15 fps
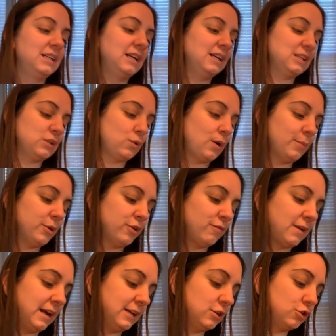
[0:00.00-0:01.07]
So I'm going to
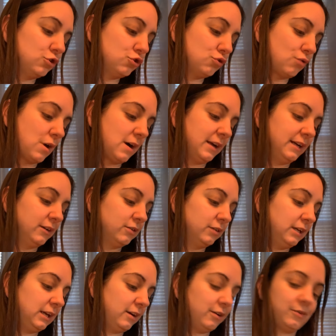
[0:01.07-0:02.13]
write triangle
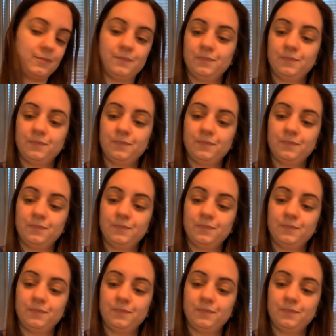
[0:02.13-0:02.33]
here.